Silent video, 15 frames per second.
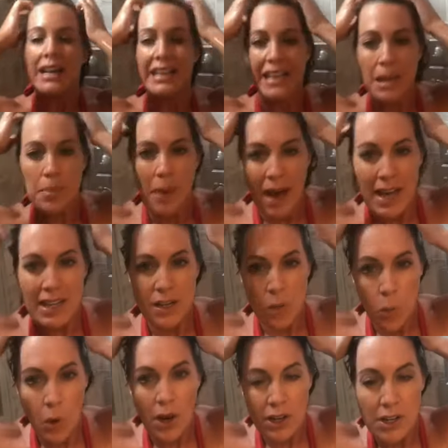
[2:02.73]
keep adding
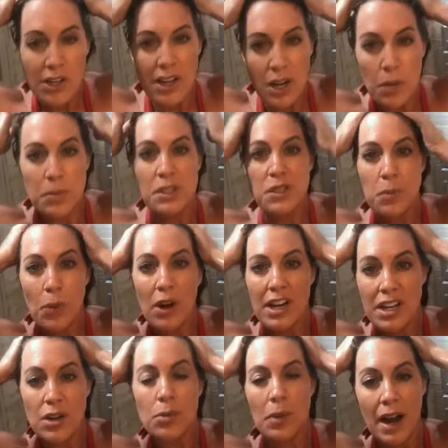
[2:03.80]
water to help spread
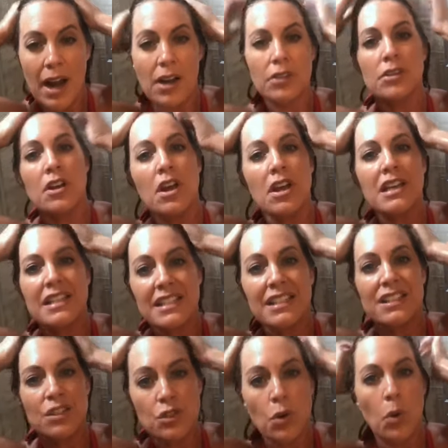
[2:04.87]
it around since
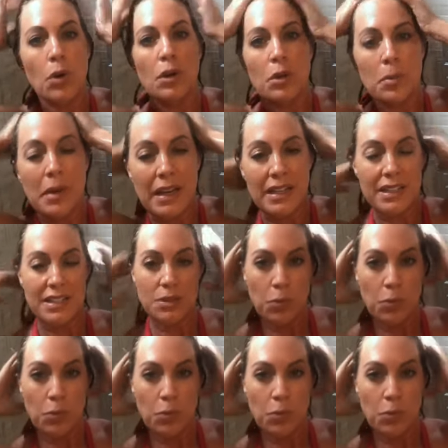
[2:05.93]
it's oil-based.